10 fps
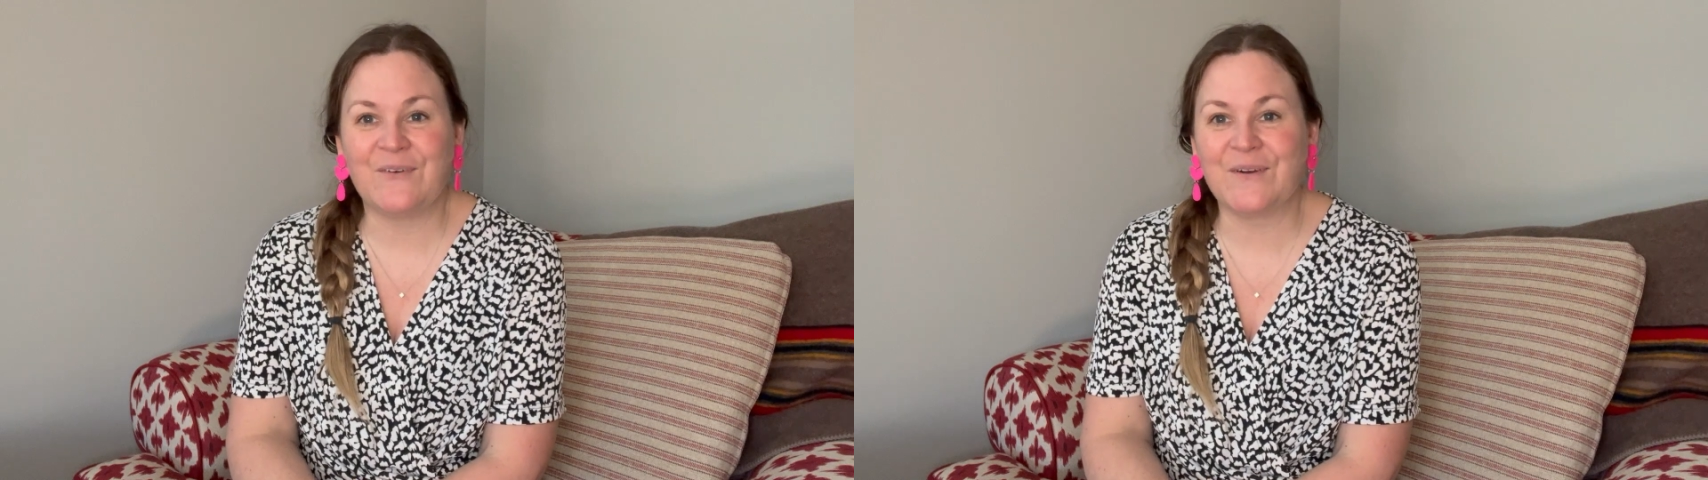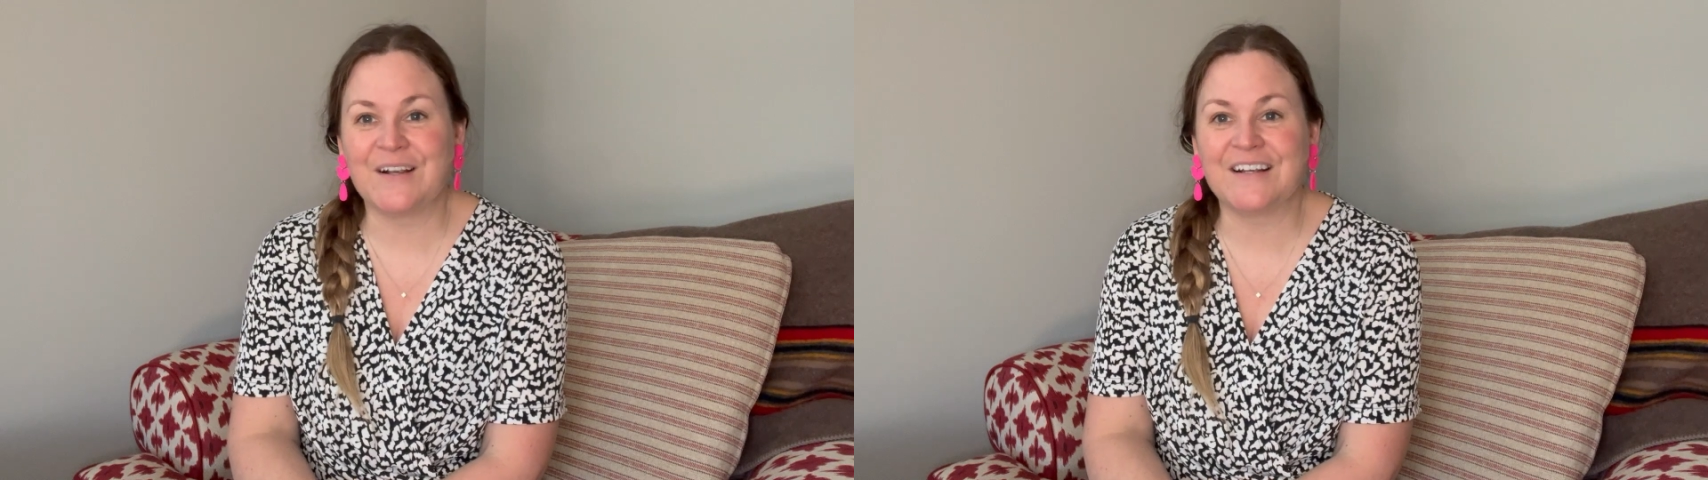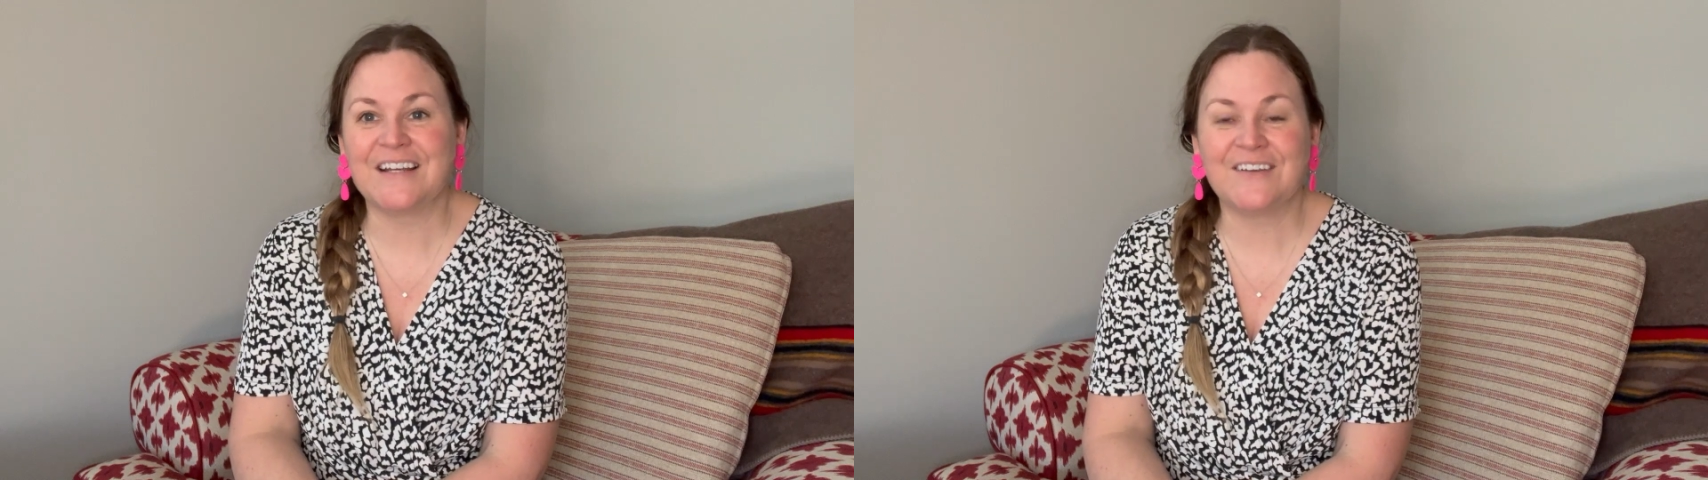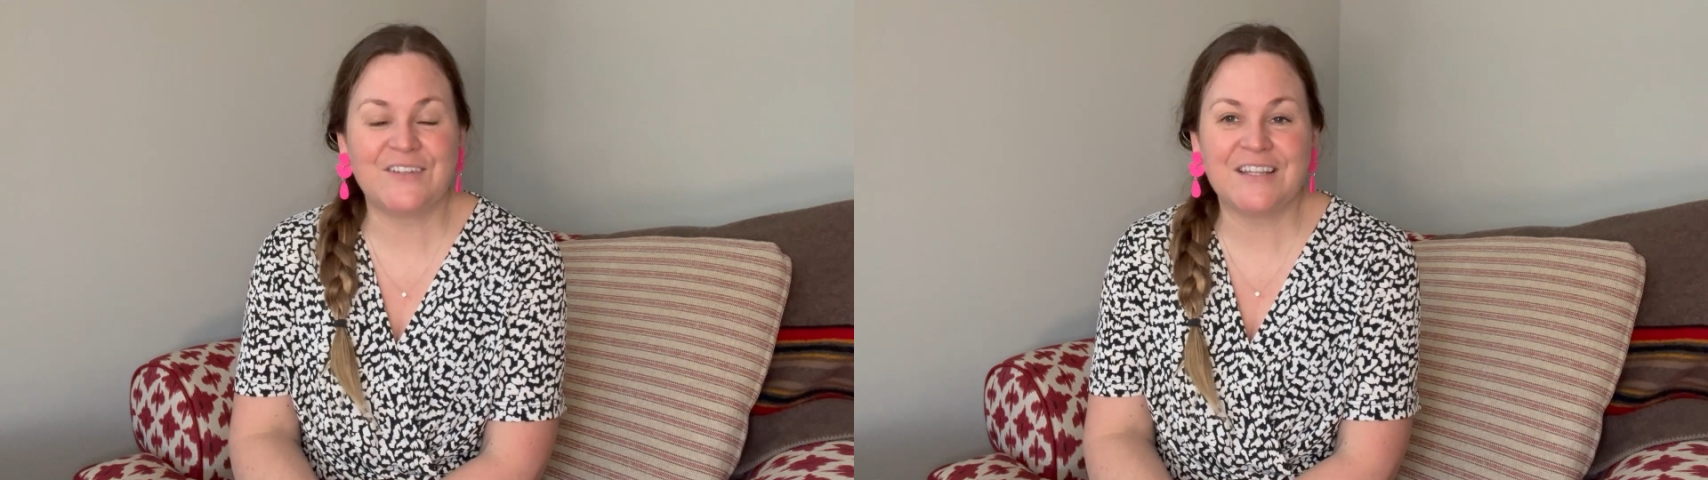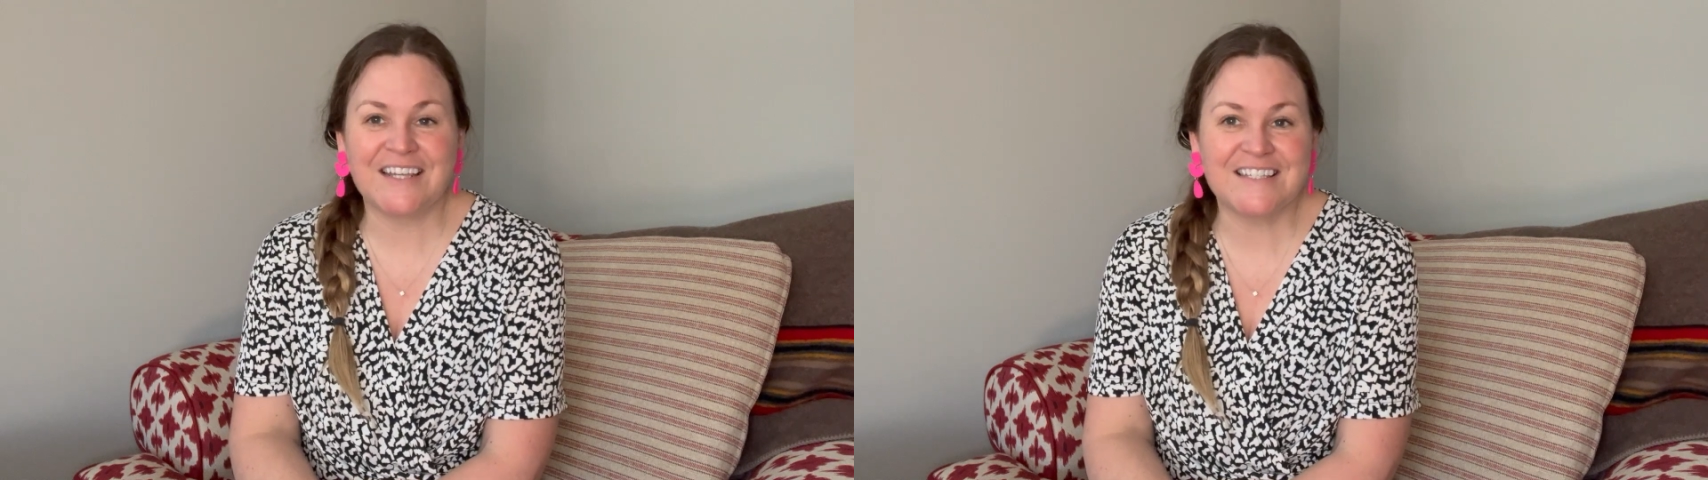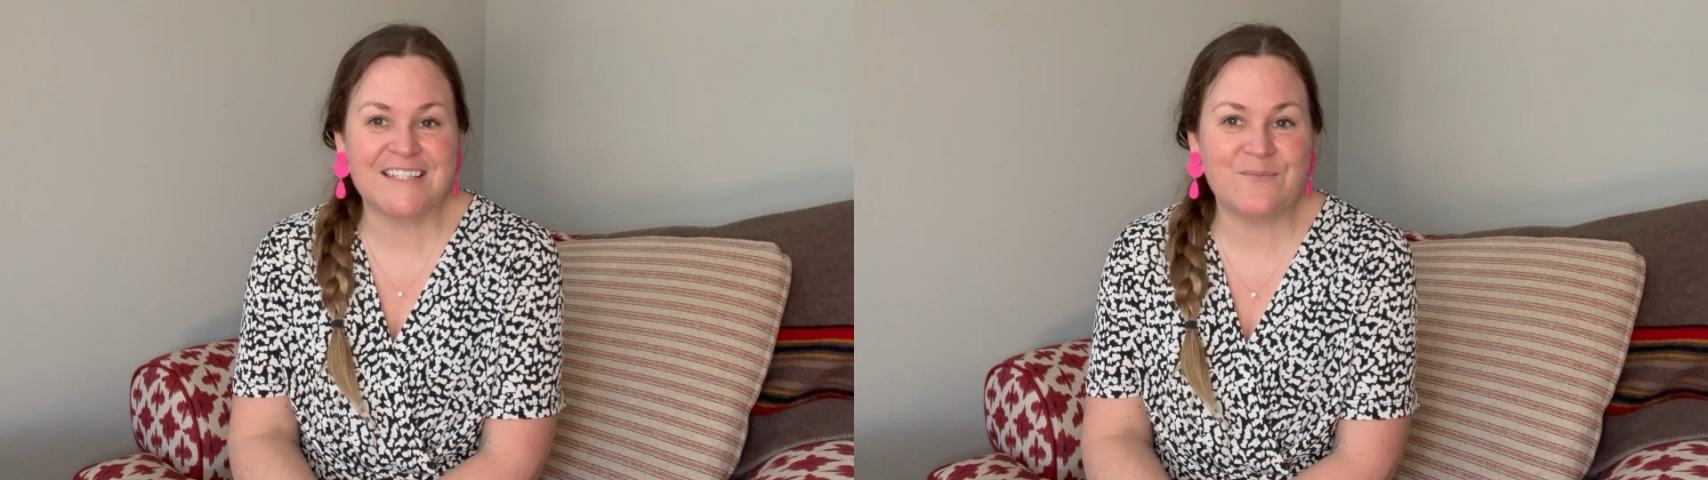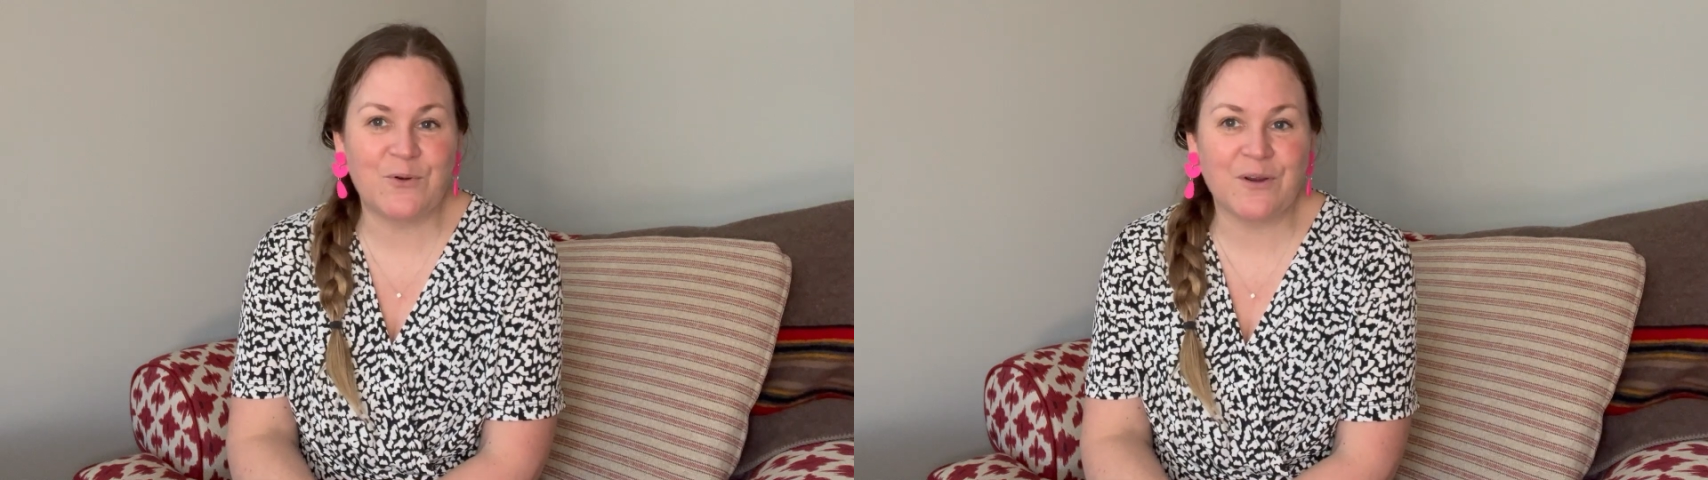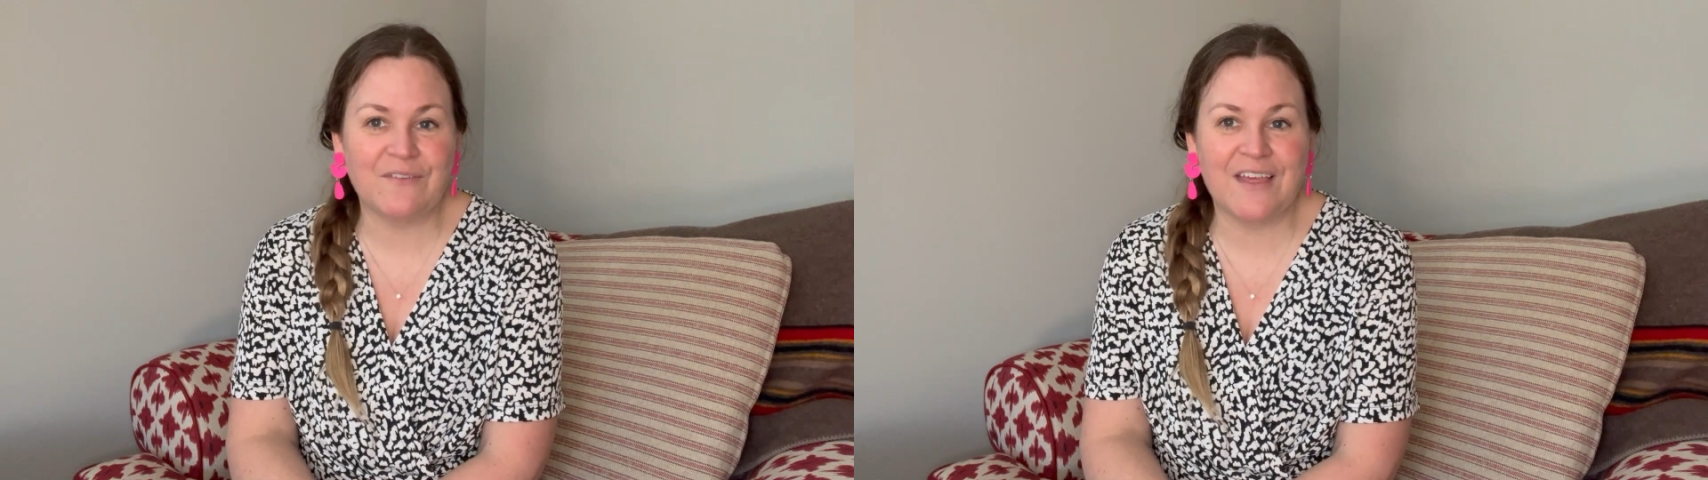or if you'd like to see
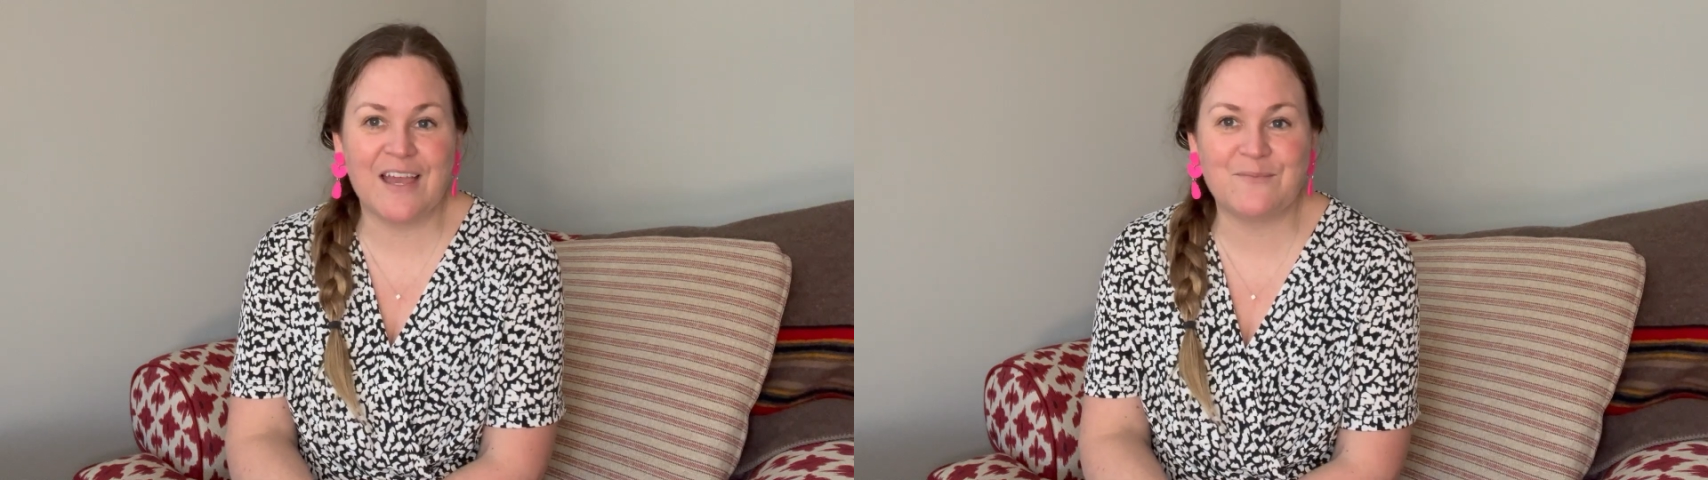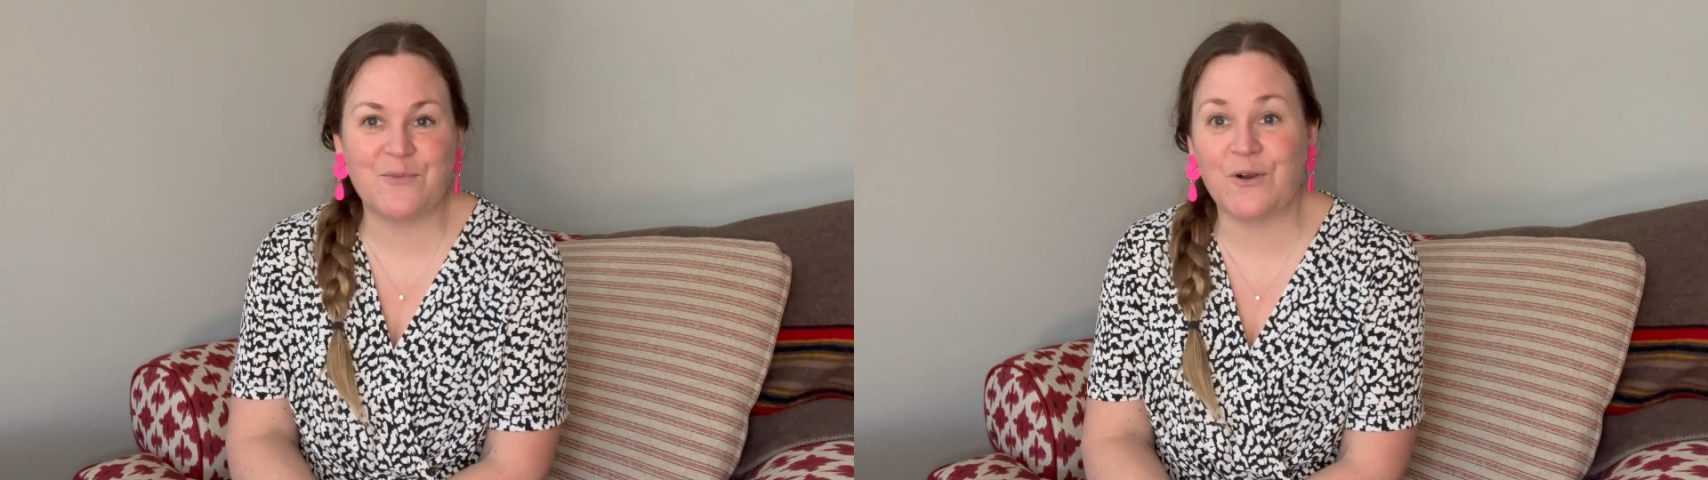more of them,